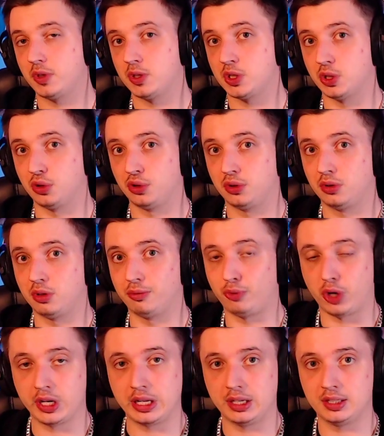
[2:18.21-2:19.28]
so the
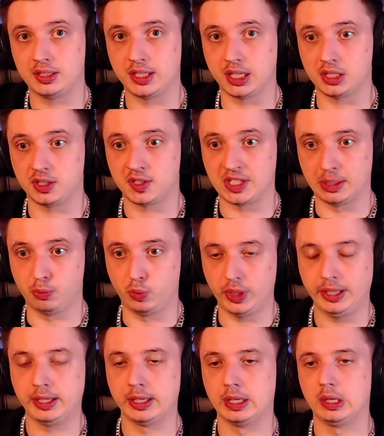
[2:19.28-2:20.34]
Friday that same week.